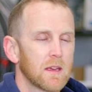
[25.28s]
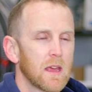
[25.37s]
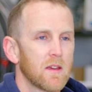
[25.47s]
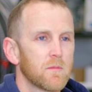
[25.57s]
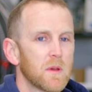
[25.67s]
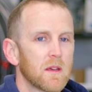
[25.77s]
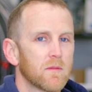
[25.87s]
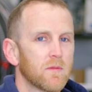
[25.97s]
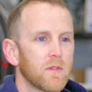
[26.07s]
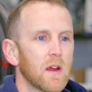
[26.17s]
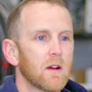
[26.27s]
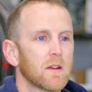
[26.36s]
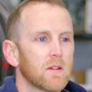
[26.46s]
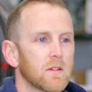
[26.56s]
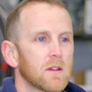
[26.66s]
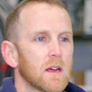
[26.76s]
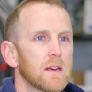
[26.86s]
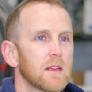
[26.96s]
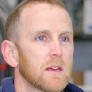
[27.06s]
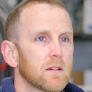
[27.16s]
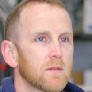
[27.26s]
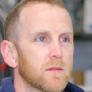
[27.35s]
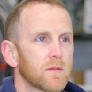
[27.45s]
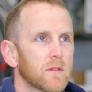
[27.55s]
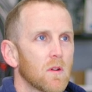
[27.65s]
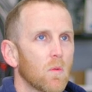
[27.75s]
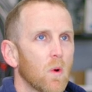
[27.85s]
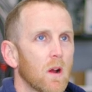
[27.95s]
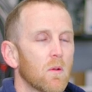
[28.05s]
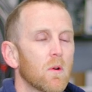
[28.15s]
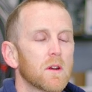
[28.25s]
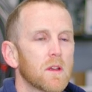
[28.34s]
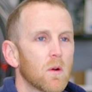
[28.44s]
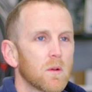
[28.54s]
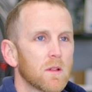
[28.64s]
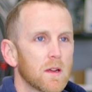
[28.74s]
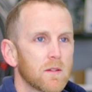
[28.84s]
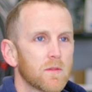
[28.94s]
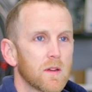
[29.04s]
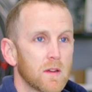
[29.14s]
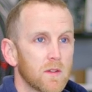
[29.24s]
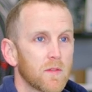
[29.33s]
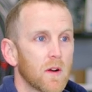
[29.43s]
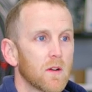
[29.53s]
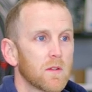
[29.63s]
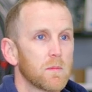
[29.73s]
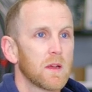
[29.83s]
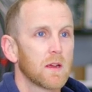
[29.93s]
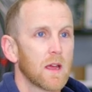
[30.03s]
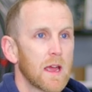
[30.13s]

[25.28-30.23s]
It gave me a very good idea of, you know, where I wanted to go in life and as far as being a